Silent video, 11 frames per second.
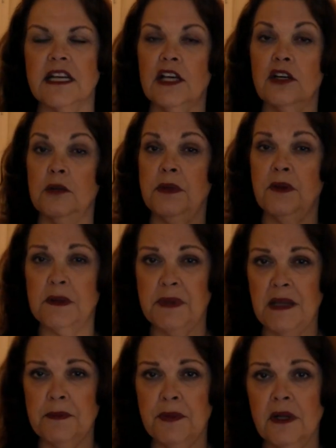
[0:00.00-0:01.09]
It could be with
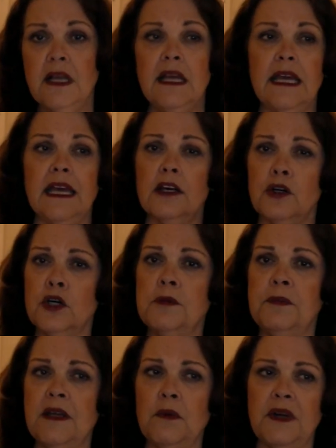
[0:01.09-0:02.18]
people. It could
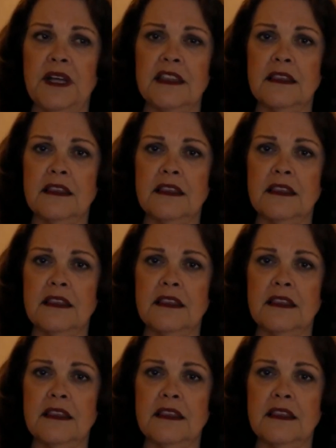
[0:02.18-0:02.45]
be with